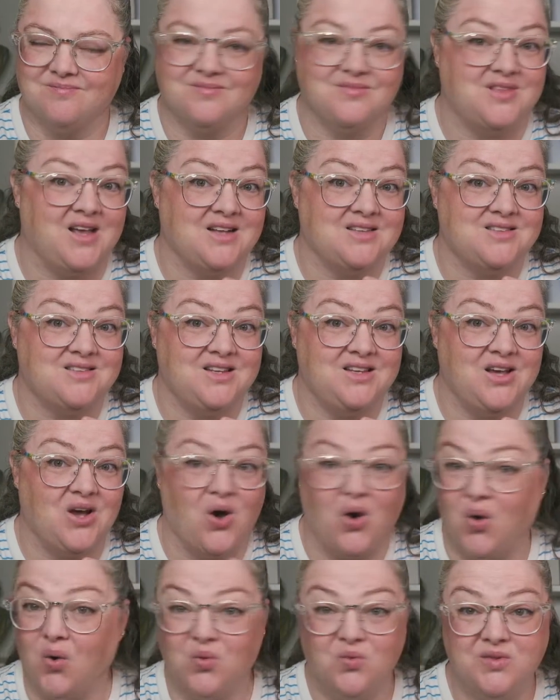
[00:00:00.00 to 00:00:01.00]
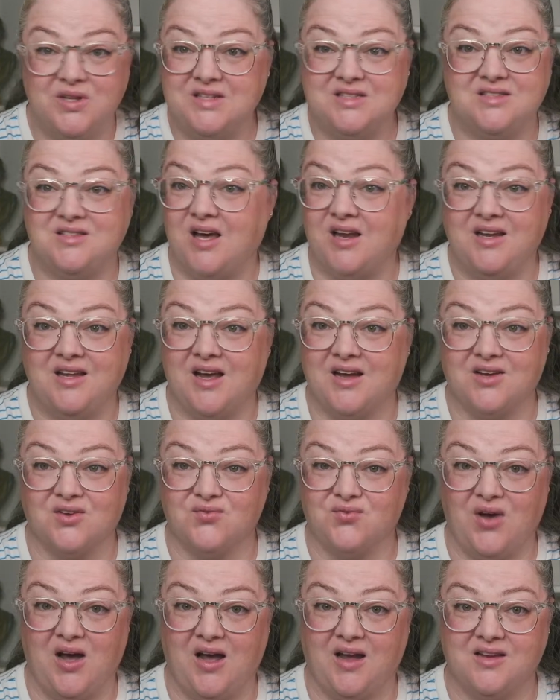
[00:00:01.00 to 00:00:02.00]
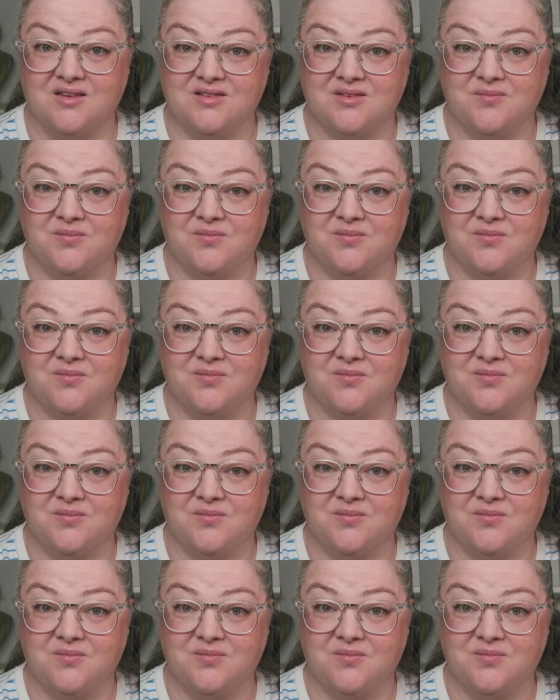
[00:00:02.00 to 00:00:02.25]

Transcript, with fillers: That's the only study I could find.